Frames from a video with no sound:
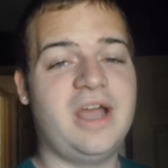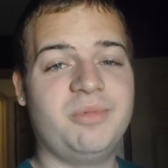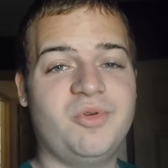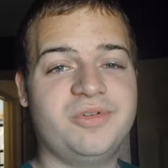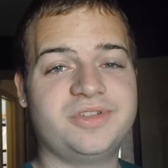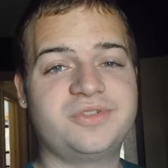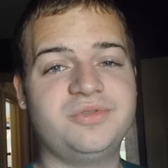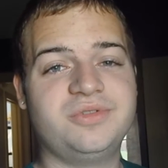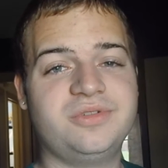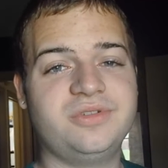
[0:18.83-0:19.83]
I'm going to
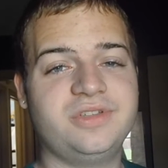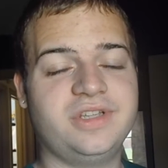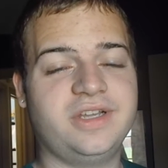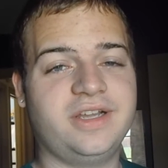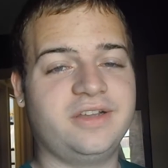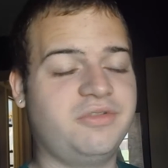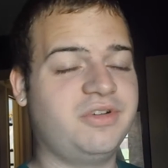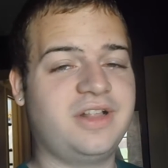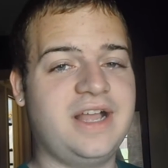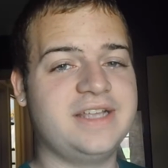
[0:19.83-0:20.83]
school, uh, going
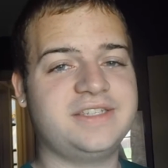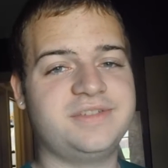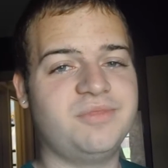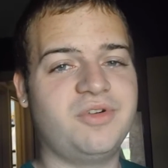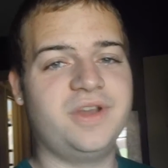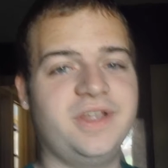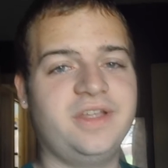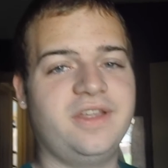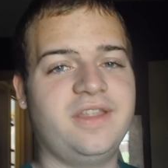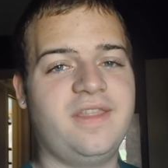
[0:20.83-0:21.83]
to class this
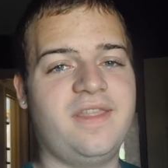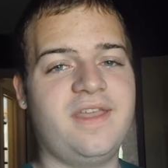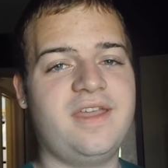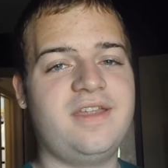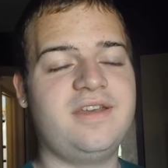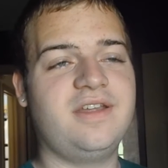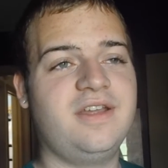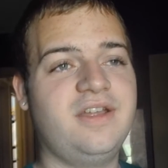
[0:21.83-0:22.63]
morning, and then